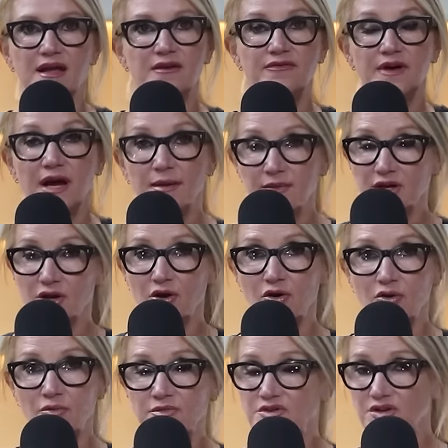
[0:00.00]
If I'm at
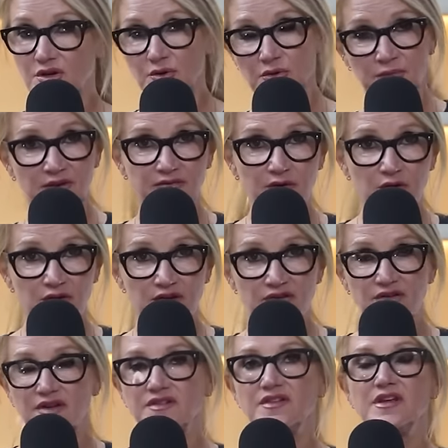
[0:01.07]
home, do you know where my phone
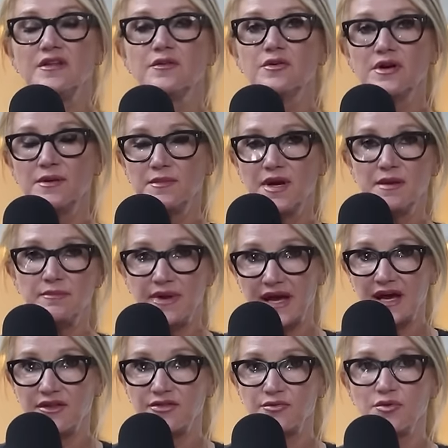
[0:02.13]
is? It's either in my
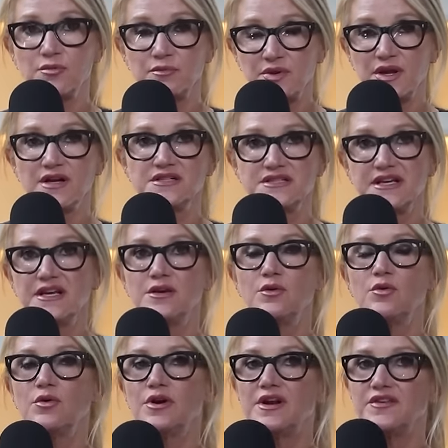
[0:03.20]
bathroom plugged in
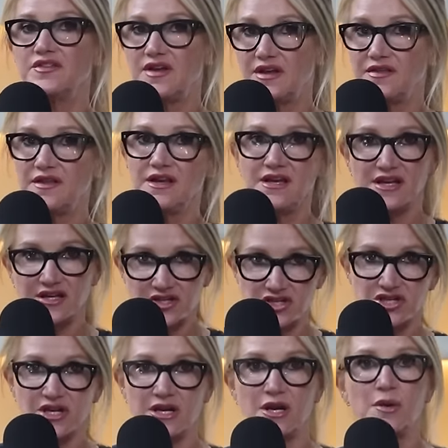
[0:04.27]
or it is in the
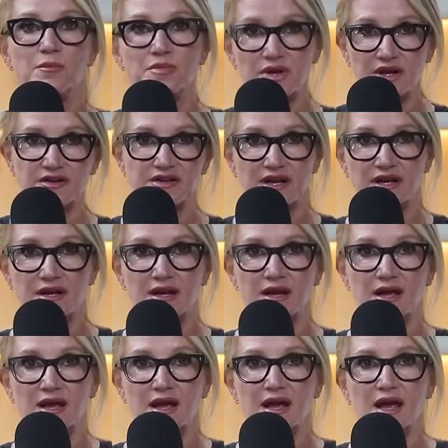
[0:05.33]
kitchen plugged in.
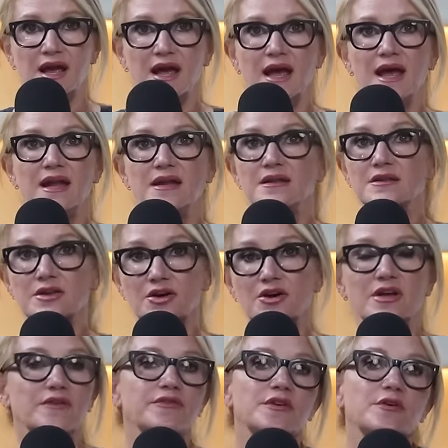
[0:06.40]
And
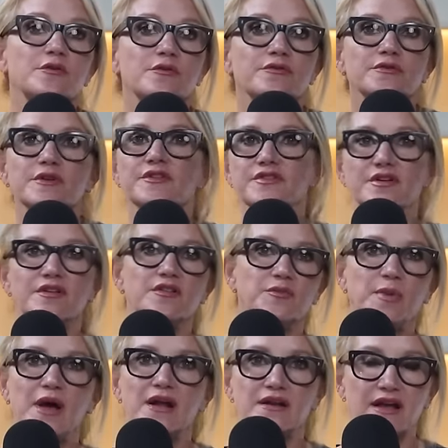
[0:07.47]
look, if you've listened to
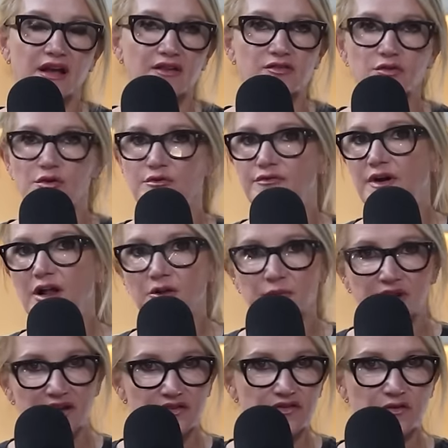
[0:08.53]
this podcast or you've followed
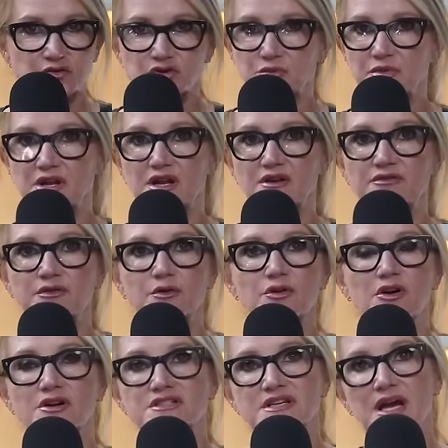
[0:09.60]
me on social media for a
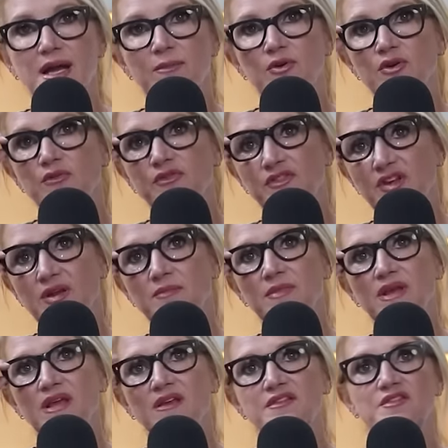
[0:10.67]
long time or you've seen
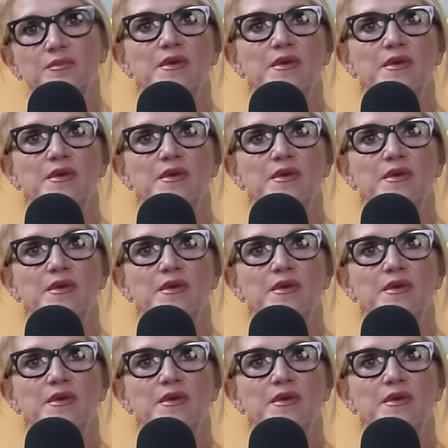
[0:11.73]
me